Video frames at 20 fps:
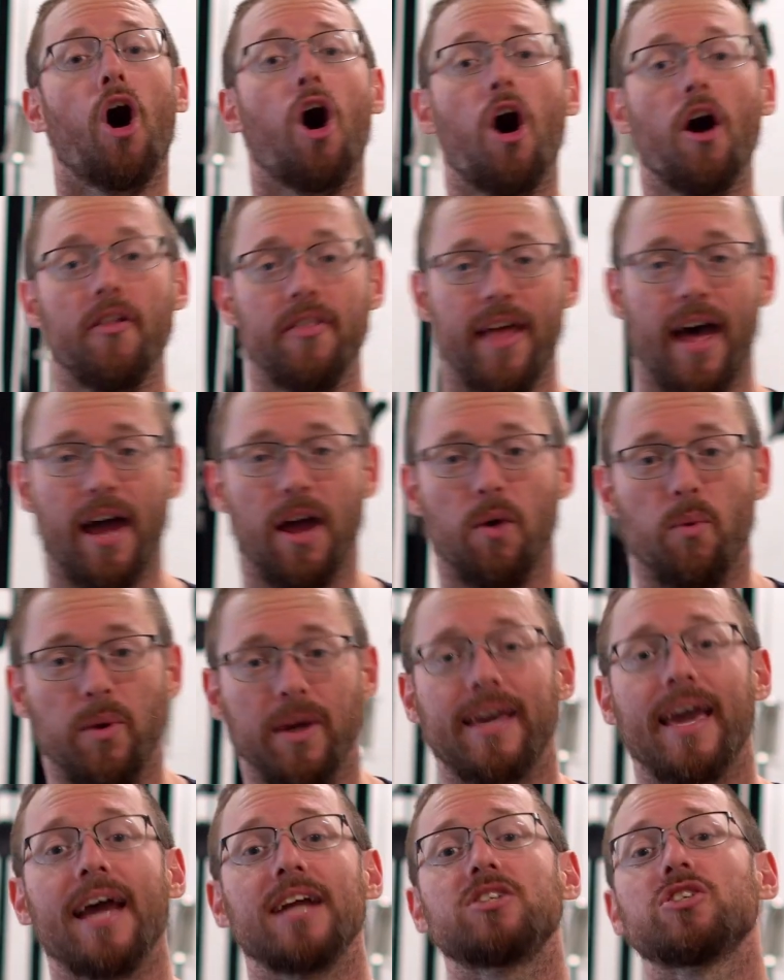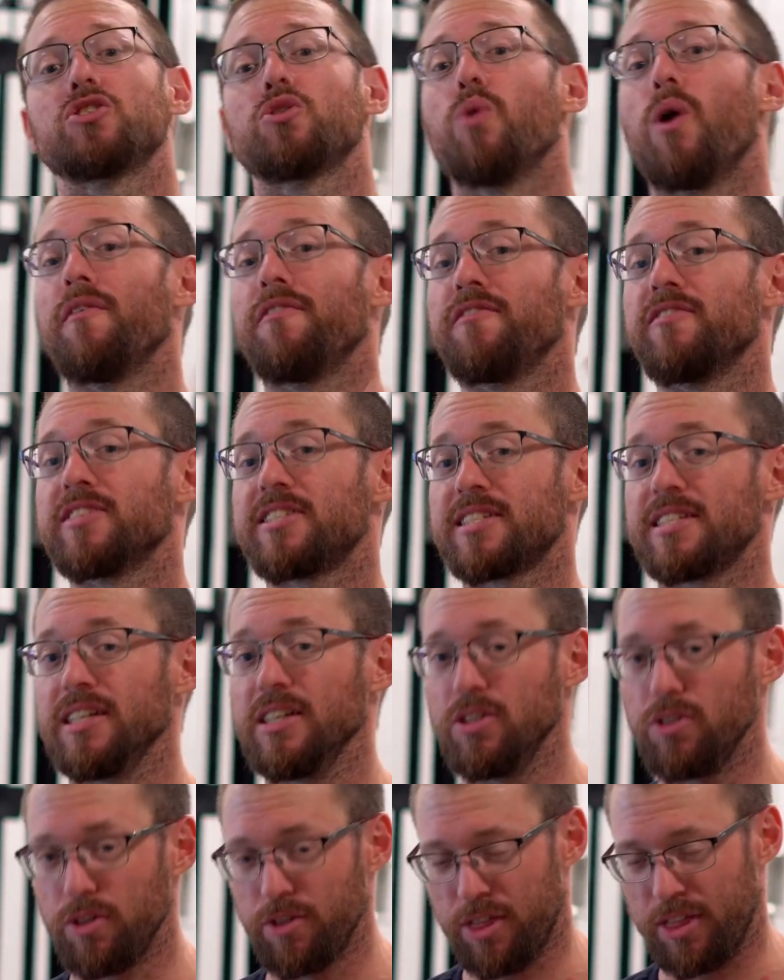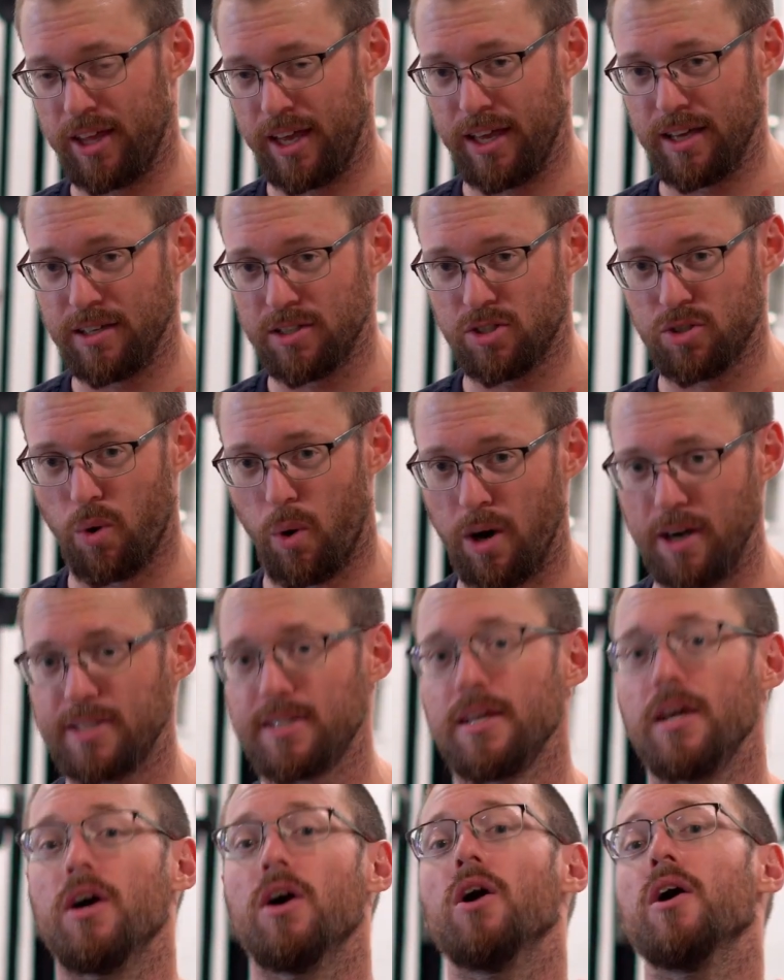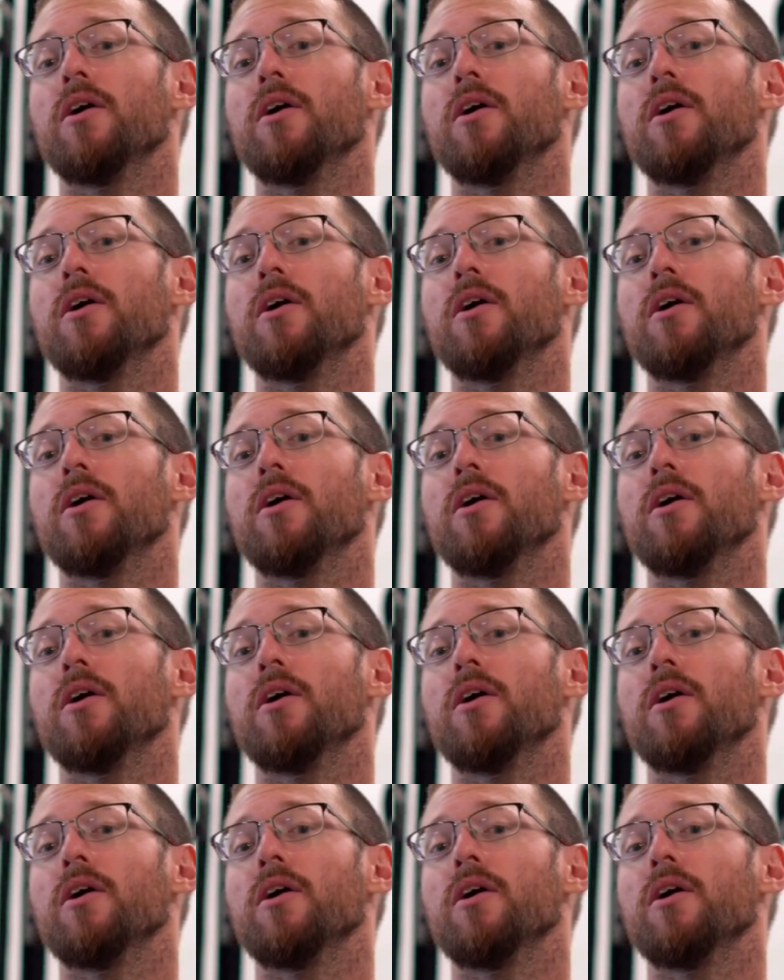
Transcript: on that. We can't just go off of a single source.